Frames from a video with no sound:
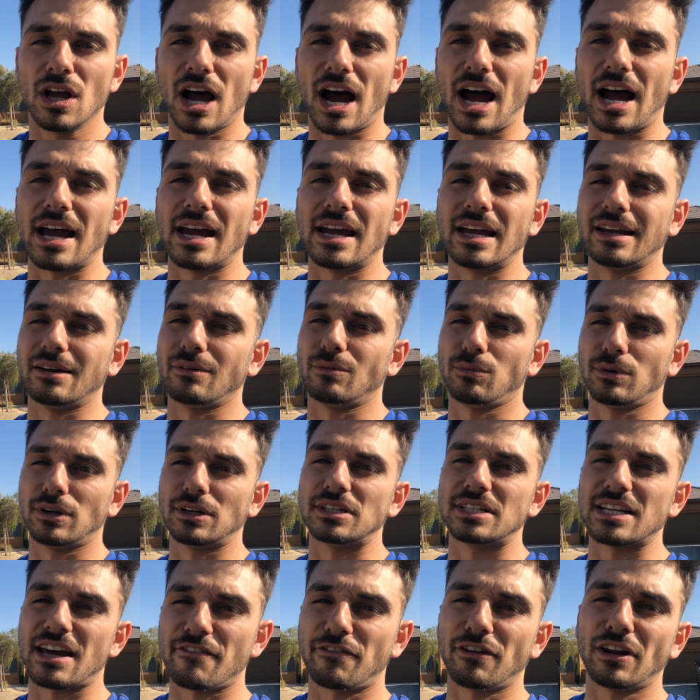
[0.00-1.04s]
I
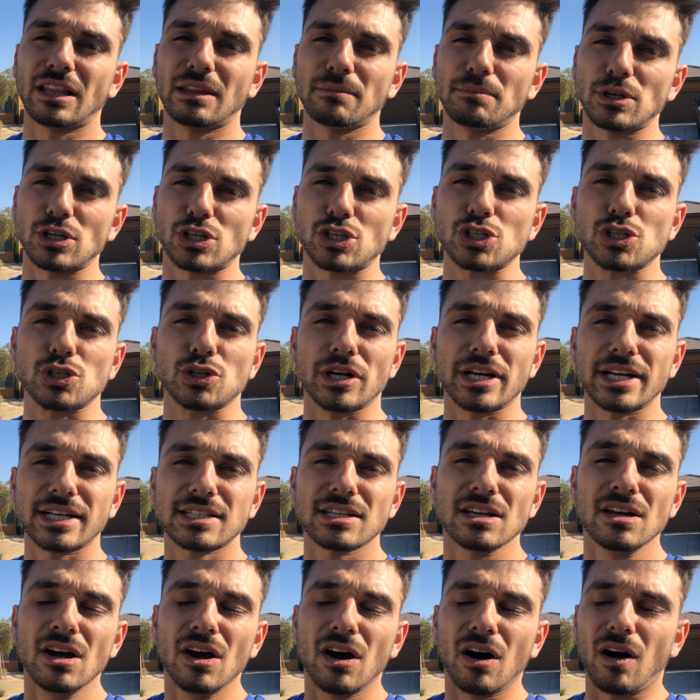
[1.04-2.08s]
would definitely be
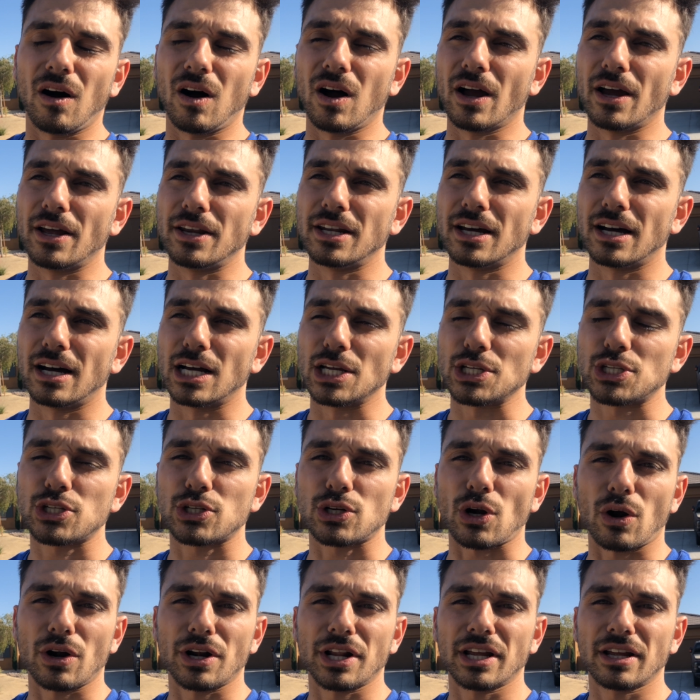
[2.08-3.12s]
strict on
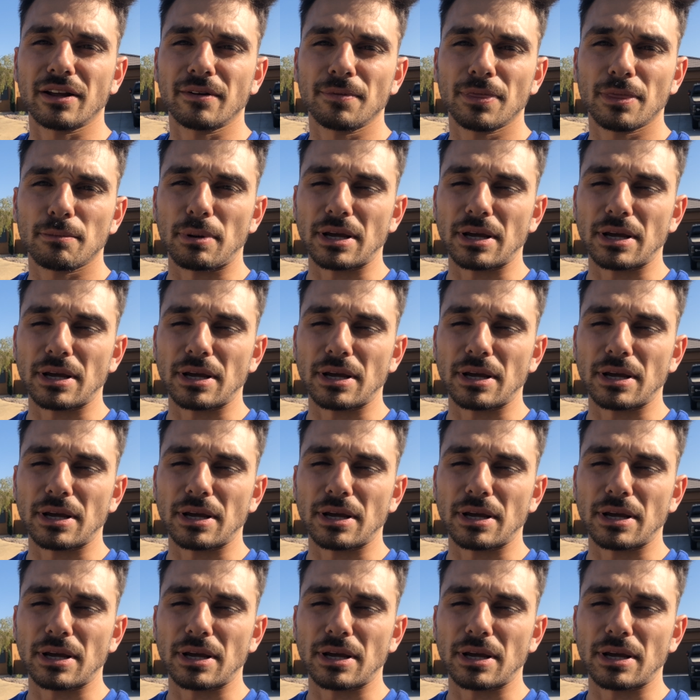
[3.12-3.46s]
starting,